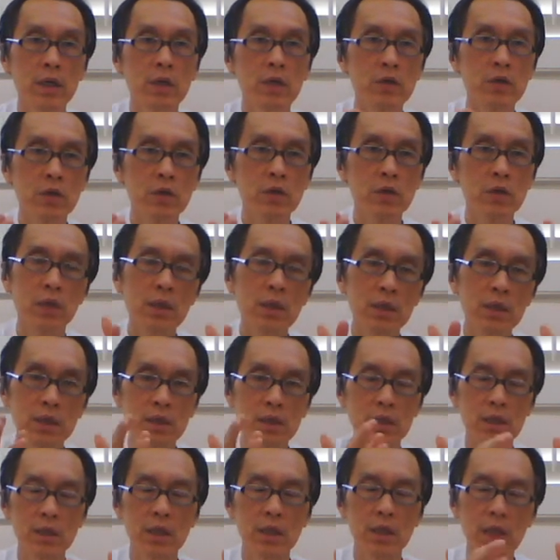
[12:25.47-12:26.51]
So this
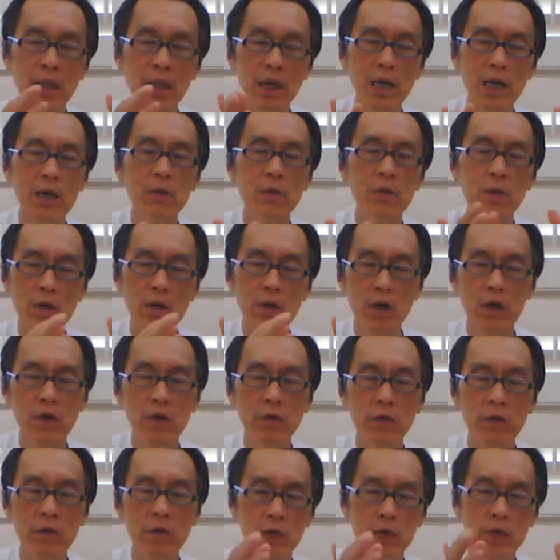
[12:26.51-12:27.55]
is the level
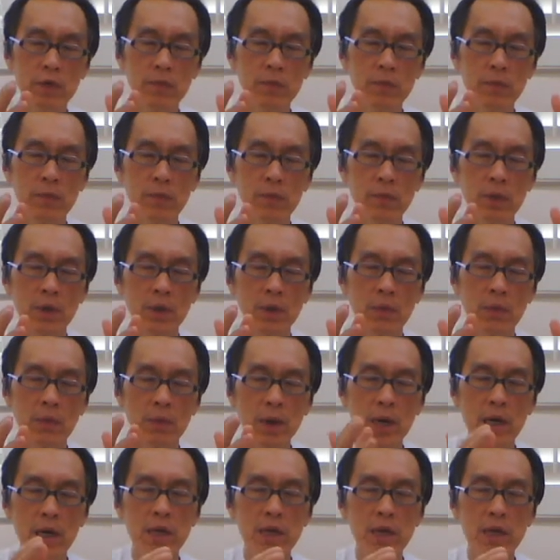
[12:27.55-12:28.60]
of the
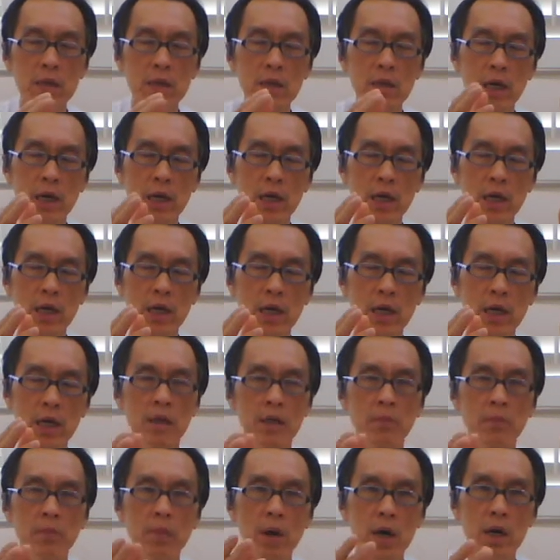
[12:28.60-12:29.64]
mind
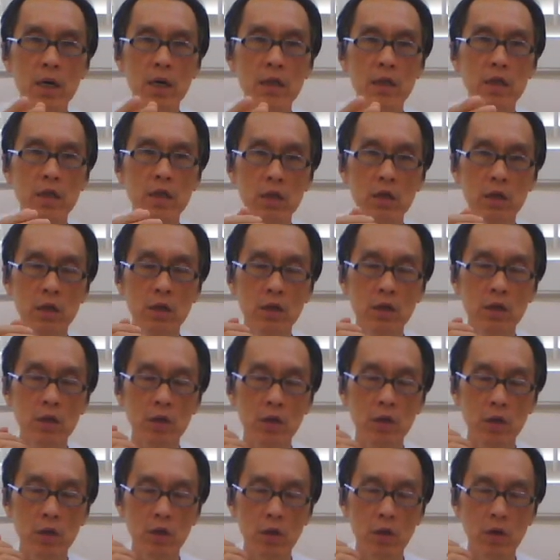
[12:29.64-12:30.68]
and body,
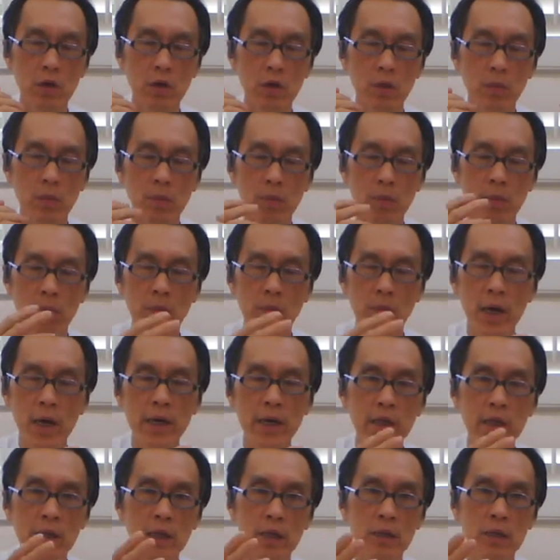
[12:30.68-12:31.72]
or
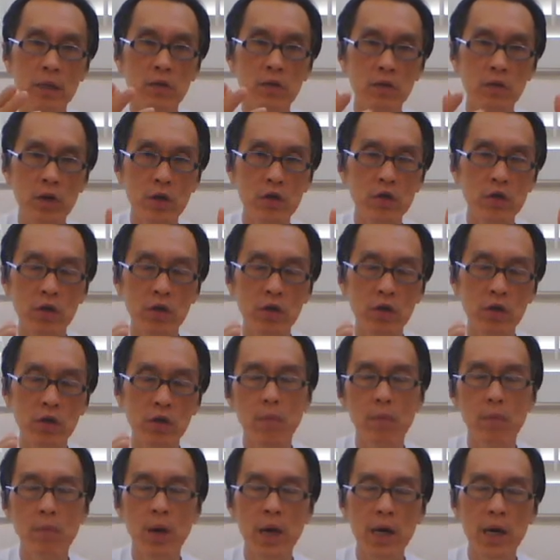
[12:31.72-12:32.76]
mind and structure, or
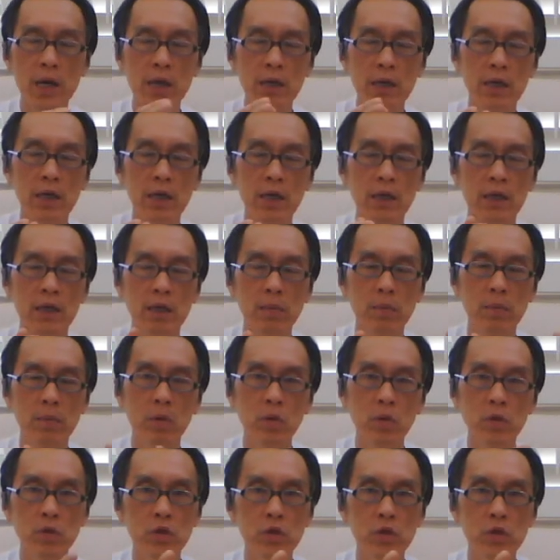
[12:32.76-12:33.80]
mind and
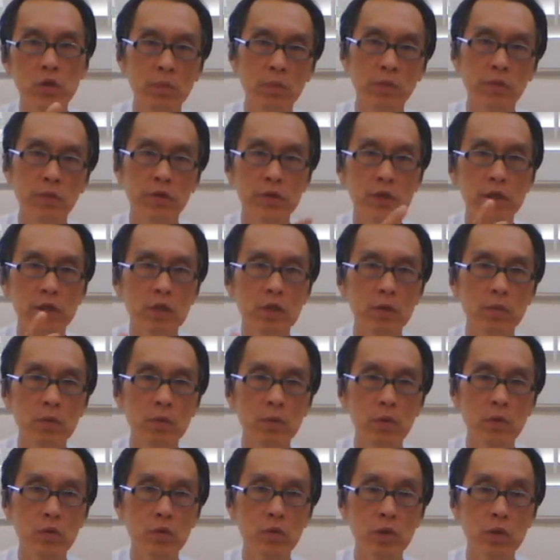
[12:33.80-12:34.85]
motion, physical
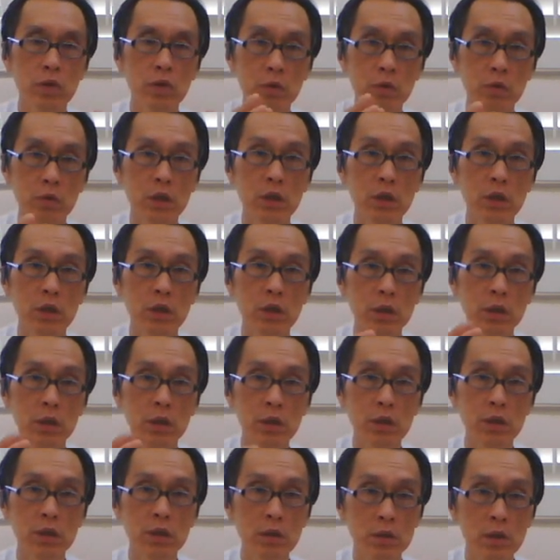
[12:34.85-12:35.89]
motion unity.
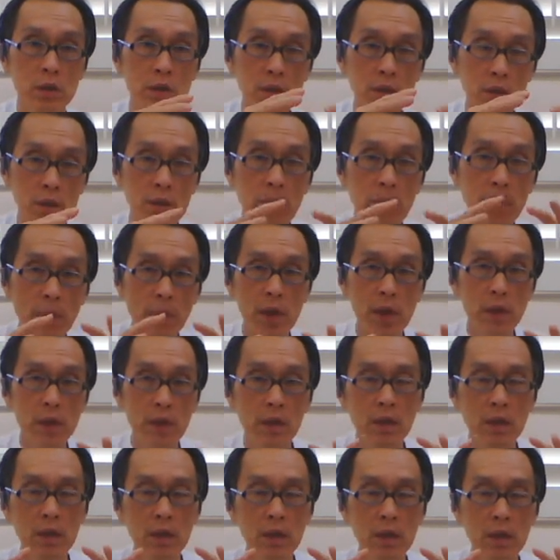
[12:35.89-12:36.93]
This is the part
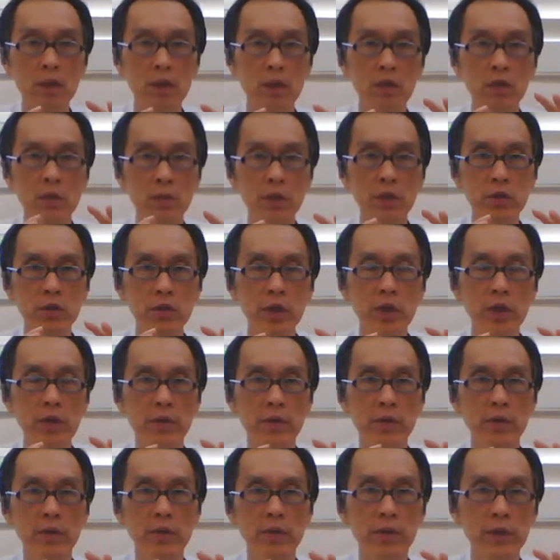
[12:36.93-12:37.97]
need to be trained.
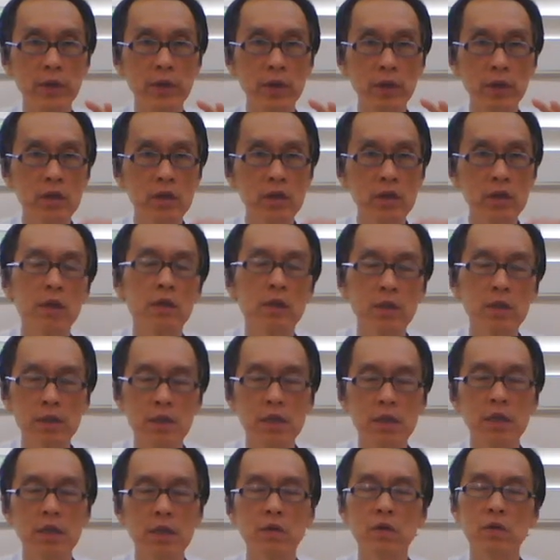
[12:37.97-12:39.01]
It's not just
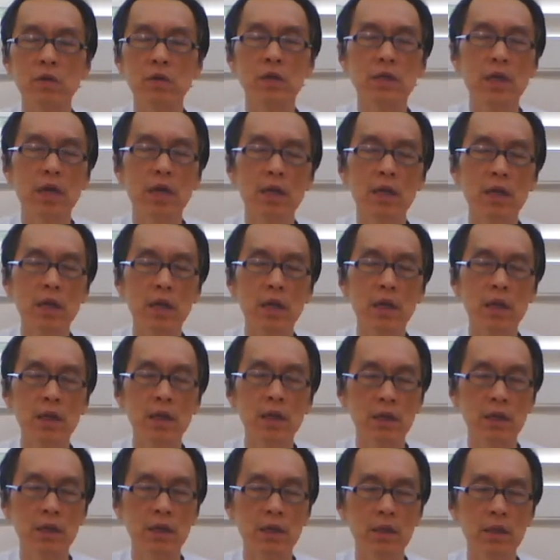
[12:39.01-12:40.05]
like go stand there
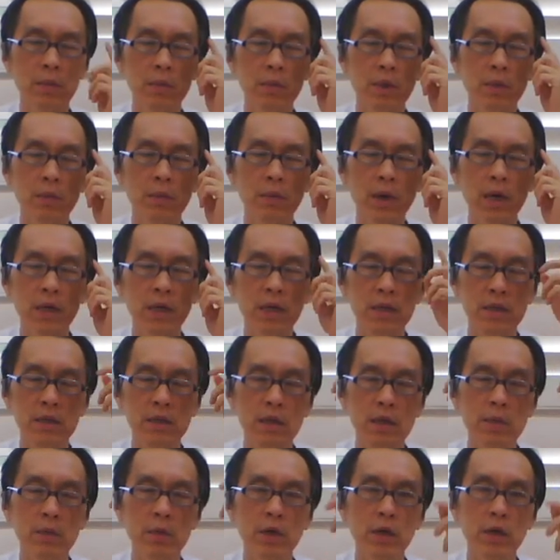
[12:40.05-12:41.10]
and the mind is
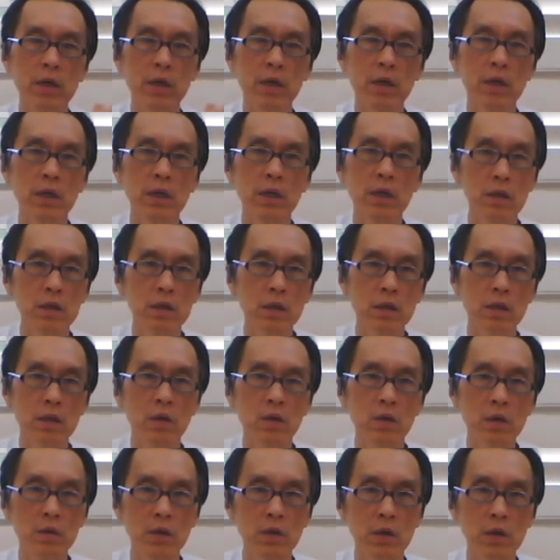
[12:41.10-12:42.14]
somewhere else, and then
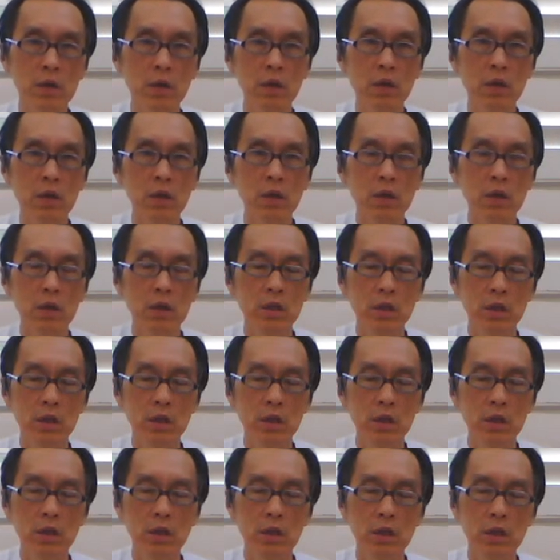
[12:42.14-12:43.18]
all the
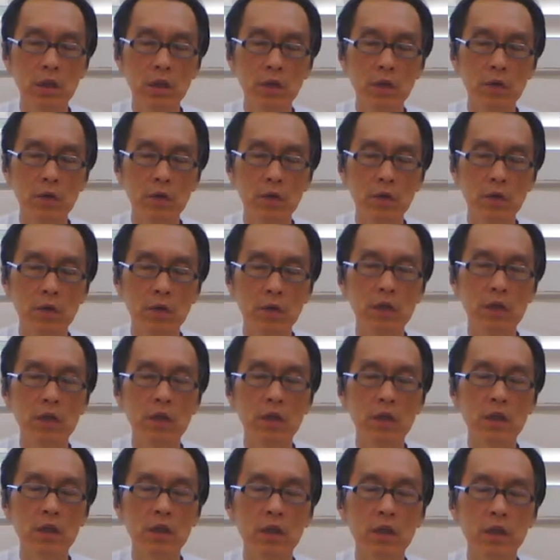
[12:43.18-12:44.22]

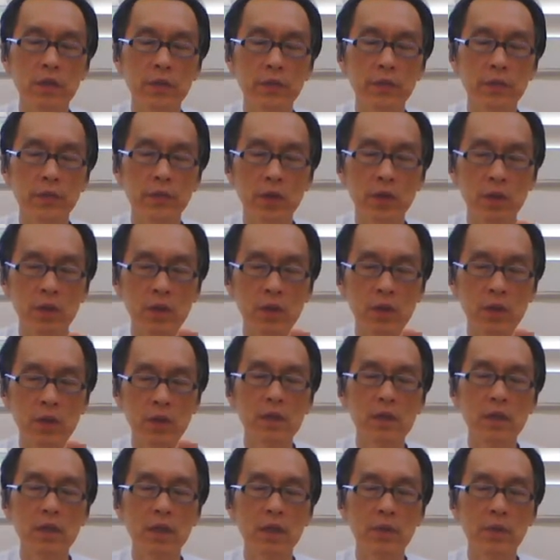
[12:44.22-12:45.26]
forcing or
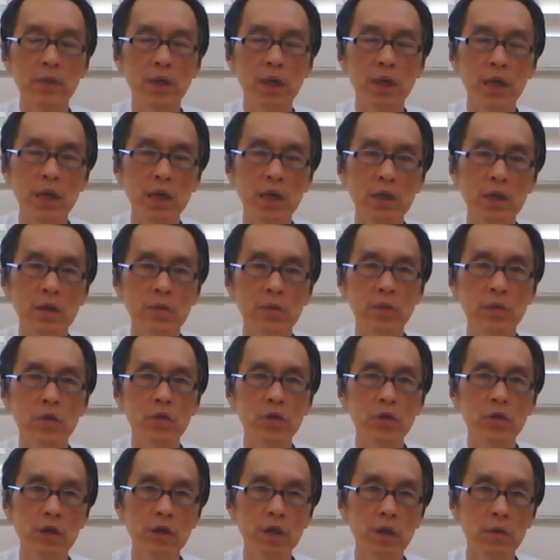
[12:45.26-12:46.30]
tensing up the hand and
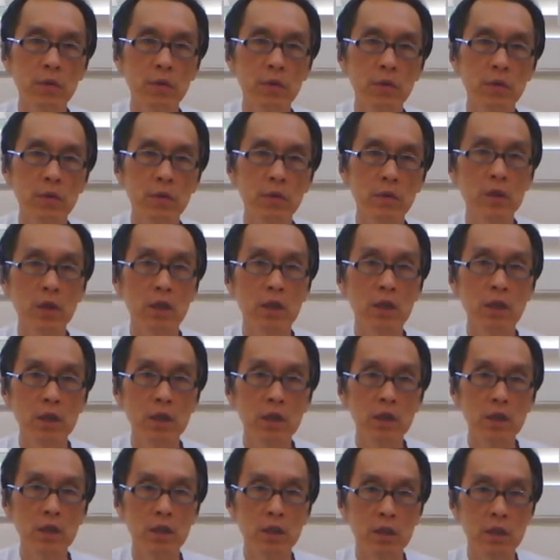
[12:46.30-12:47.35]
pushing out. No, it's not.
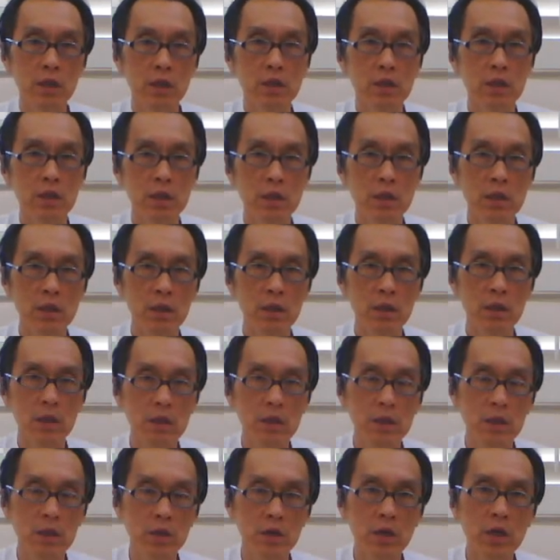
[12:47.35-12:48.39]
It's
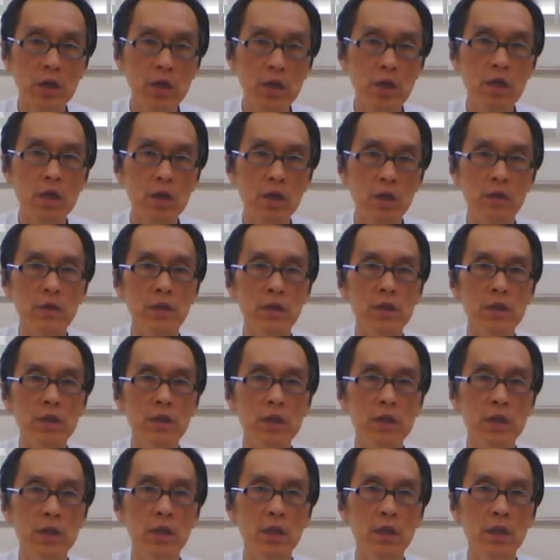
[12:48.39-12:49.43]
the training of this
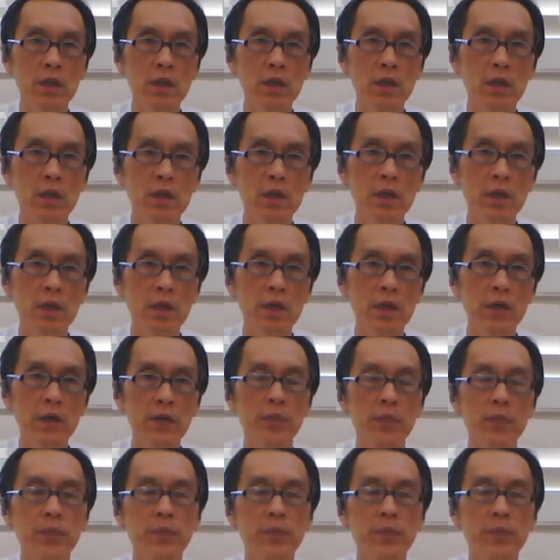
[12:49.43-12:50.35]
thing. Okay.